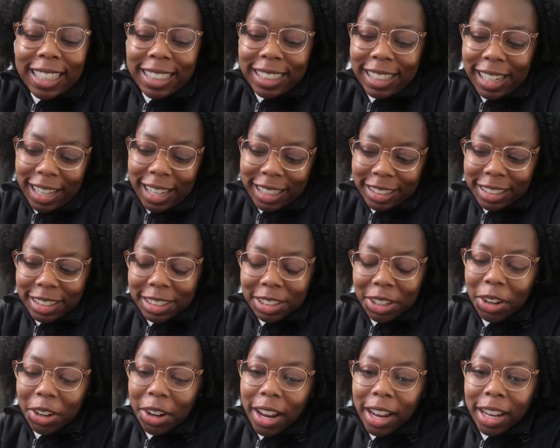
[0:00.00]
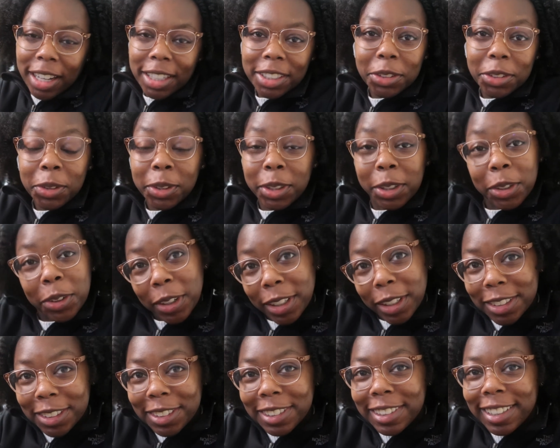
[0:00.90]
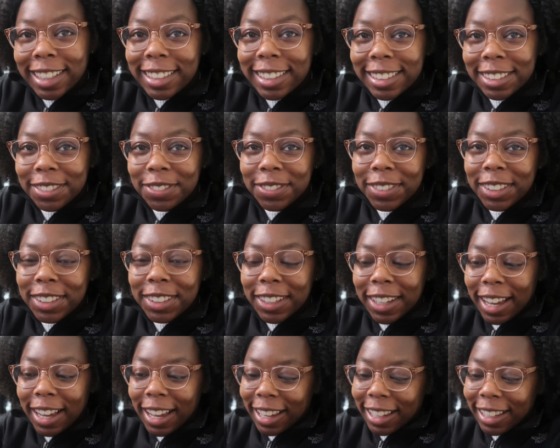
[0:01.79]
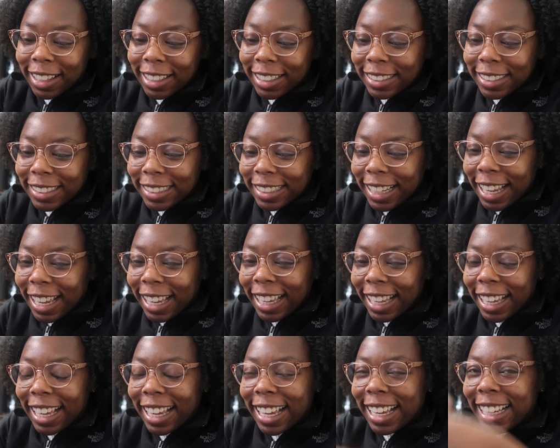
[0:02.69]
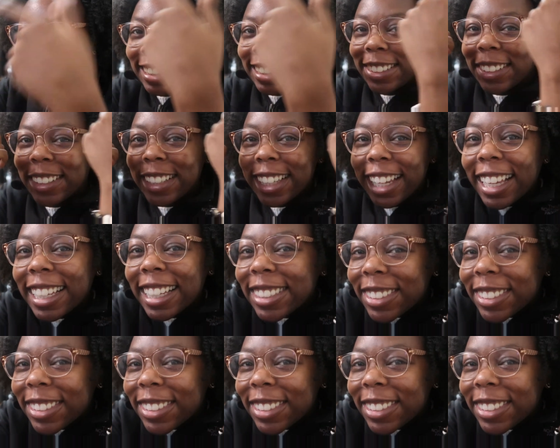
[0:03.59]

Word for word: yeah, I just thought I'd do a little introduction for you guys. Enjoy the